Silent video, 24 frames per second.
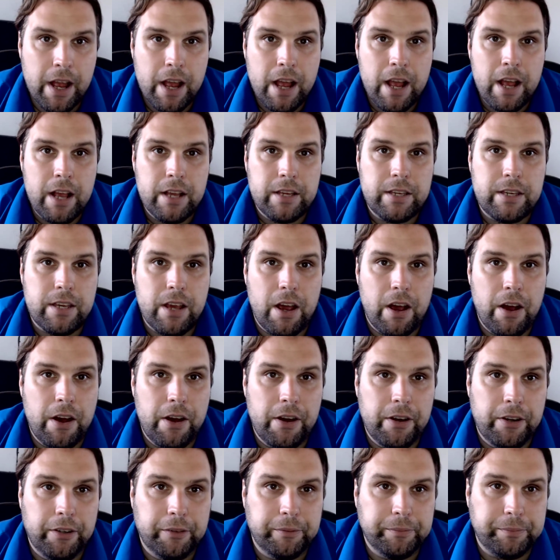
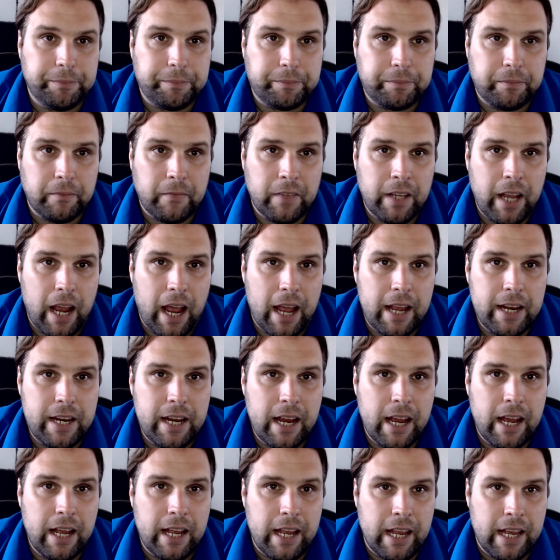So the
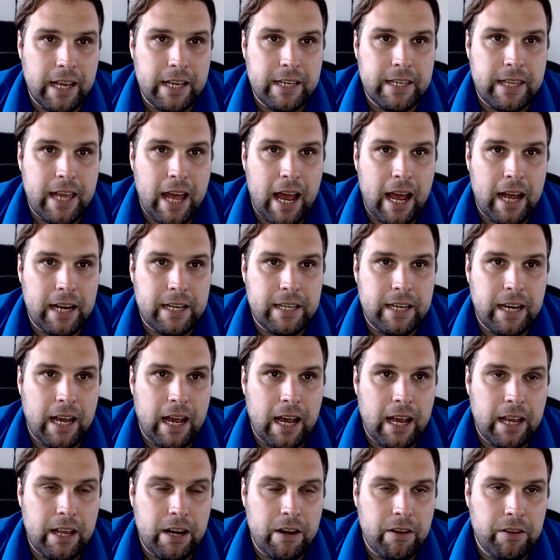idea is that
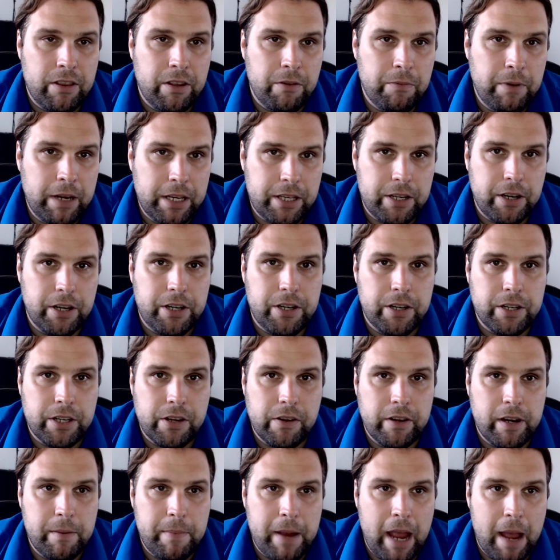the researcher is
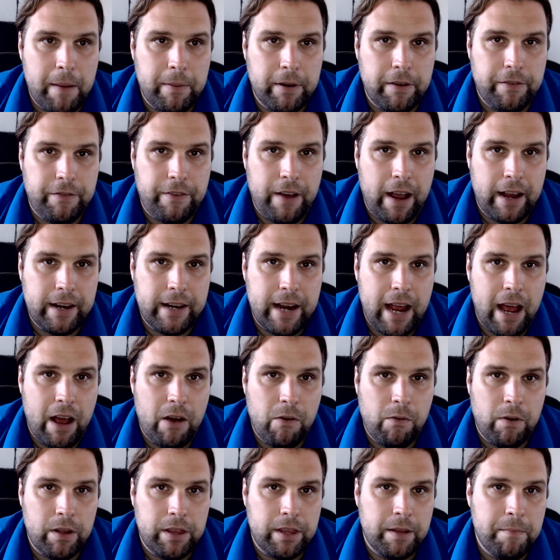going to be able to find out
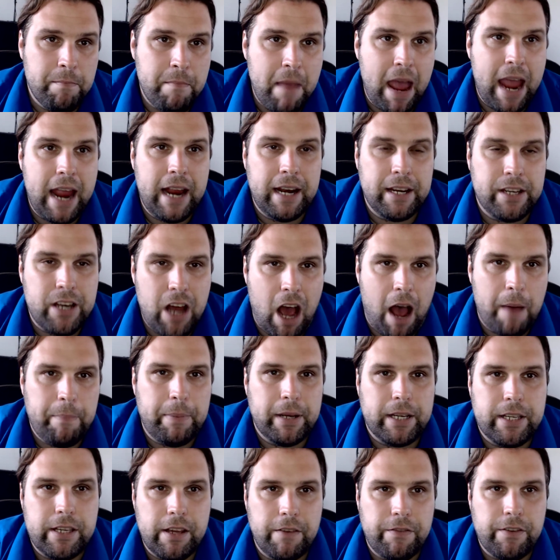what the main
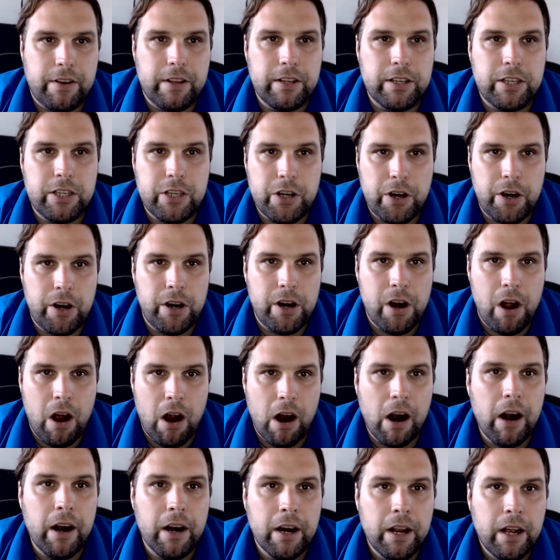topics of concern
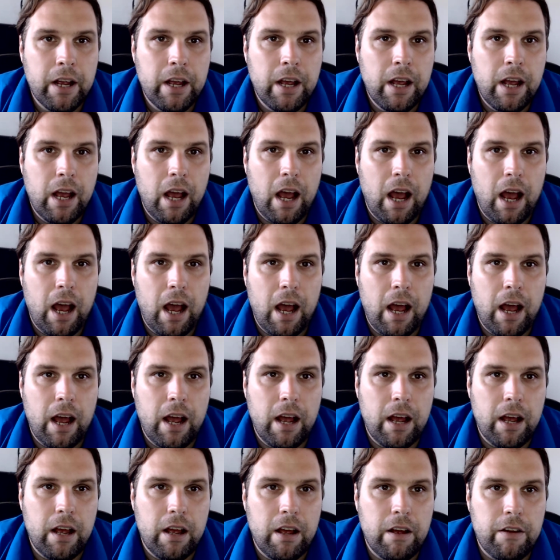are
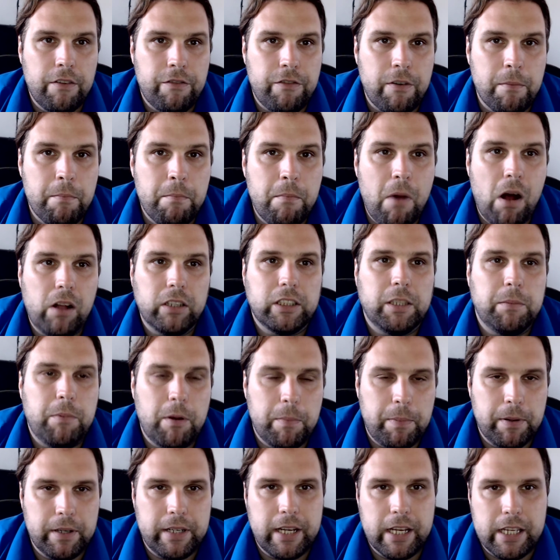from multiple
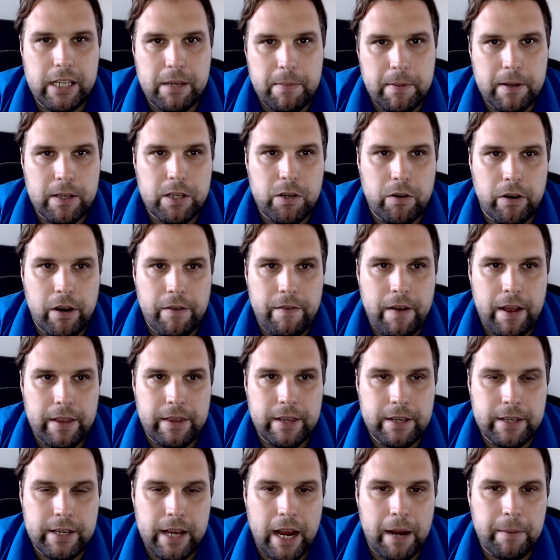participants sort of at the
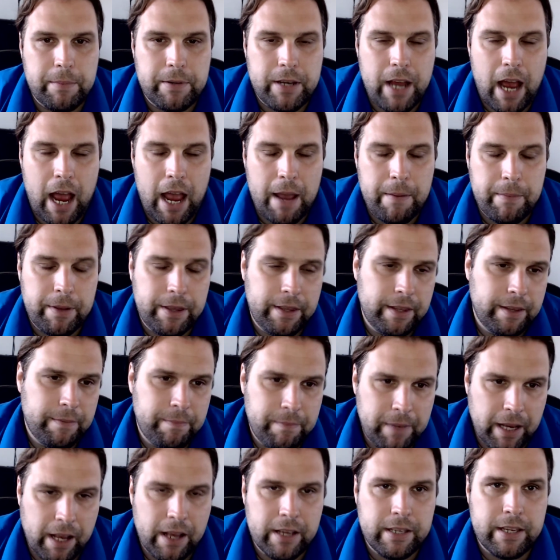same time, and
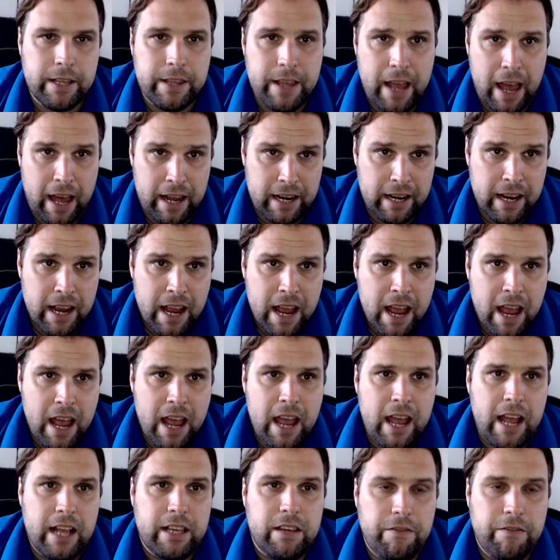because of that
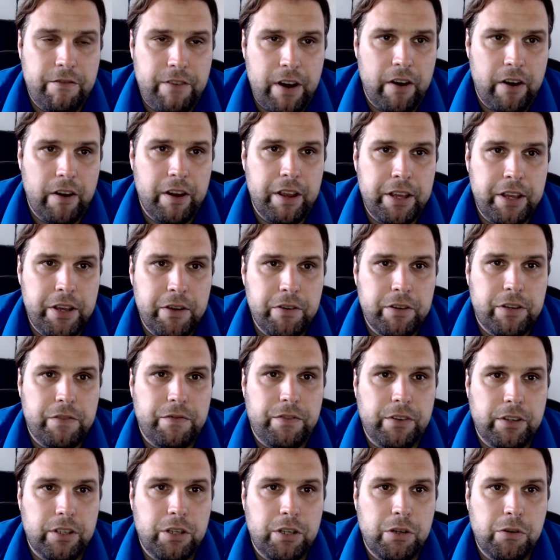it's a very
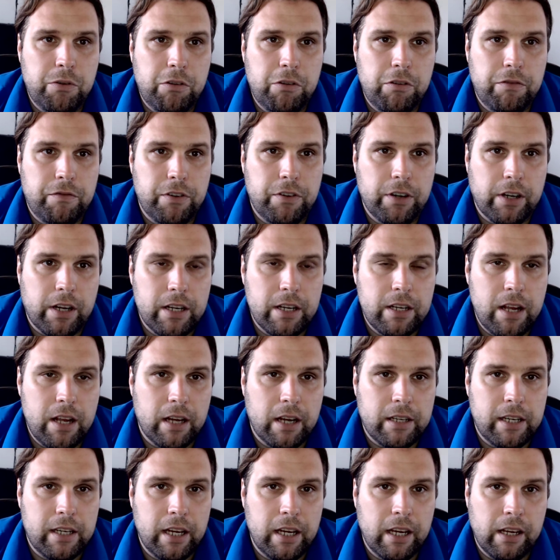useful tool for
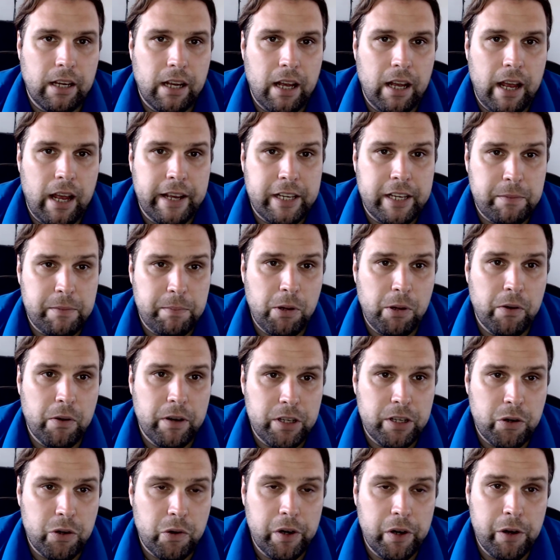conducting
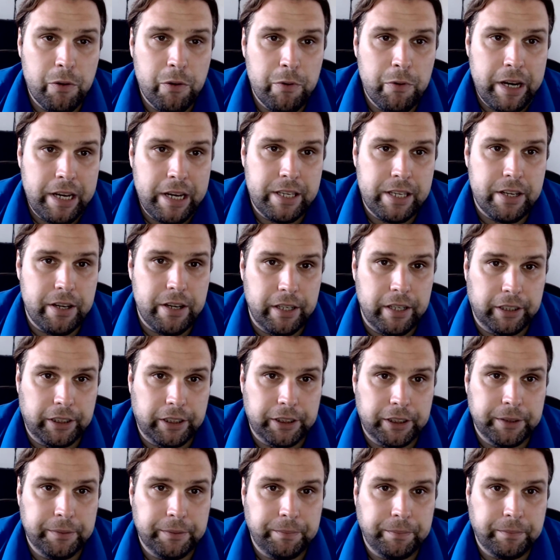exploratory research.
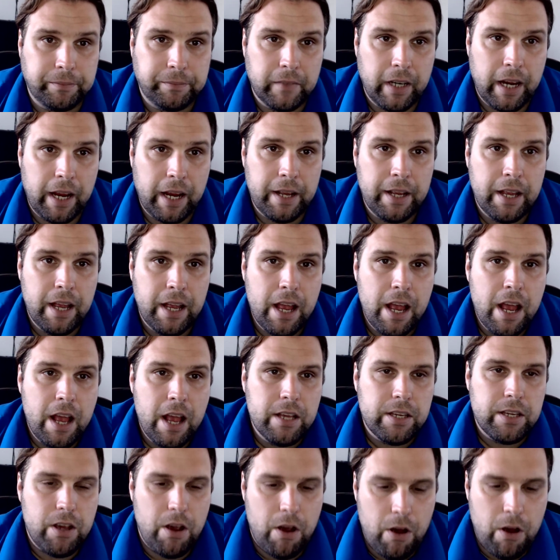Okay?
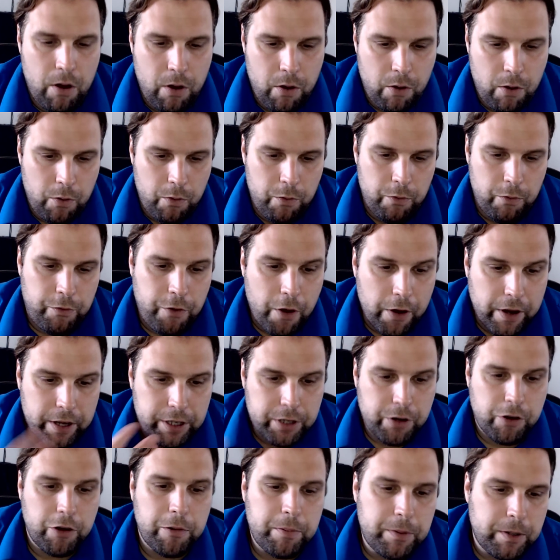So focus
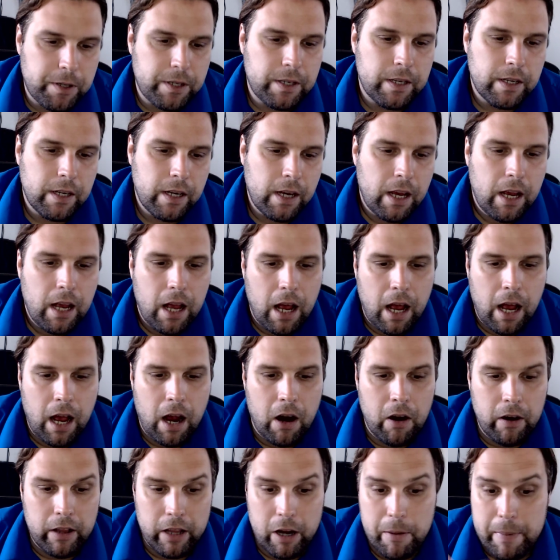groups
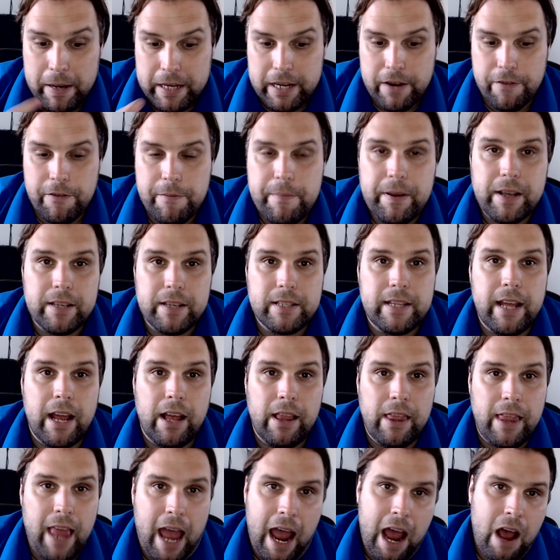are a little bit different because they
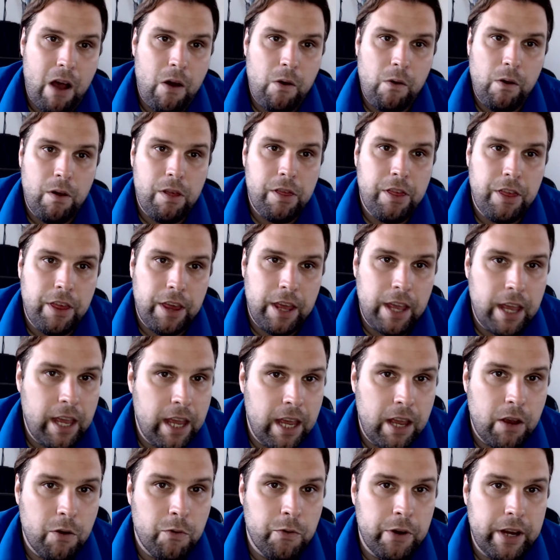allow
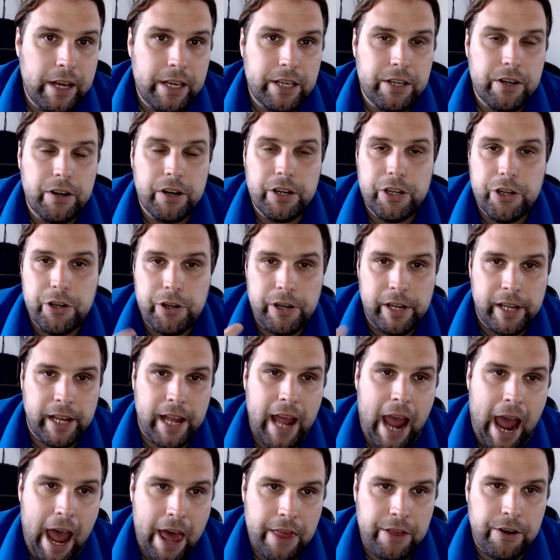the researcher to
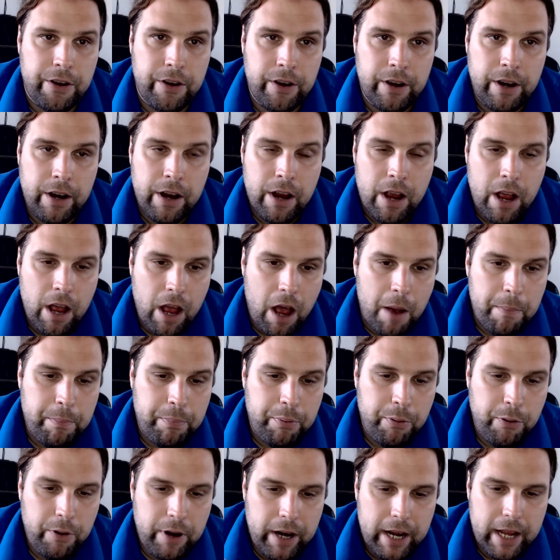gather a
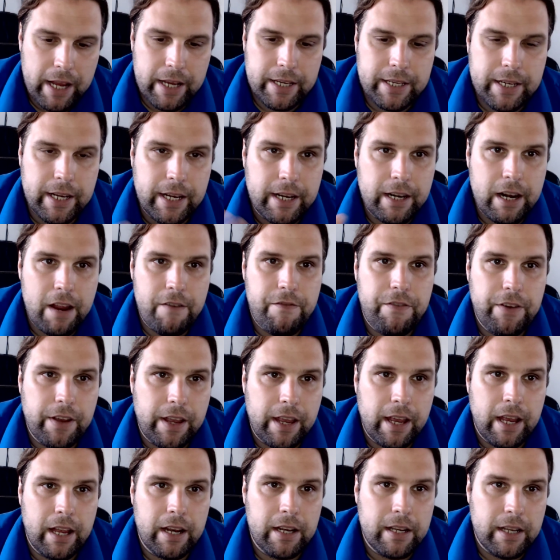pretty
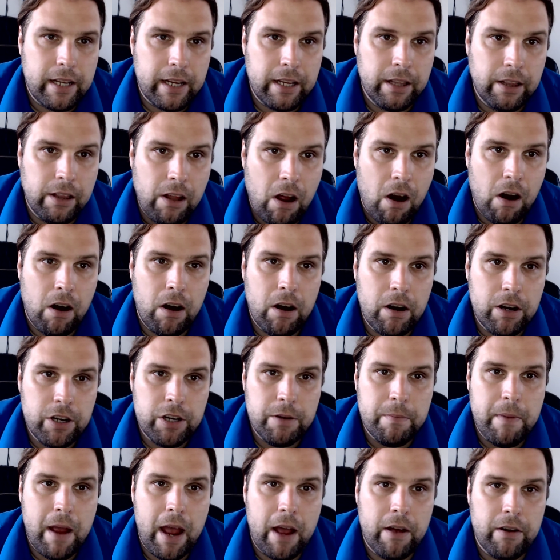significantly large
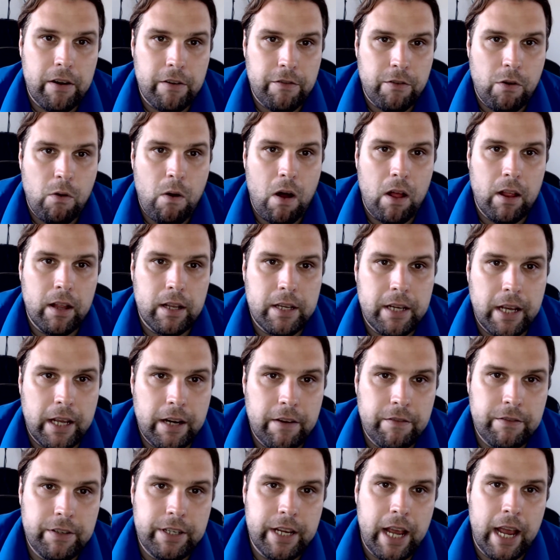amount of
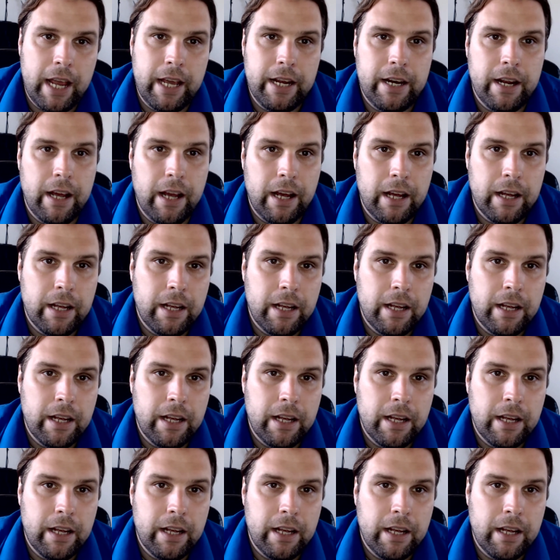qualitative data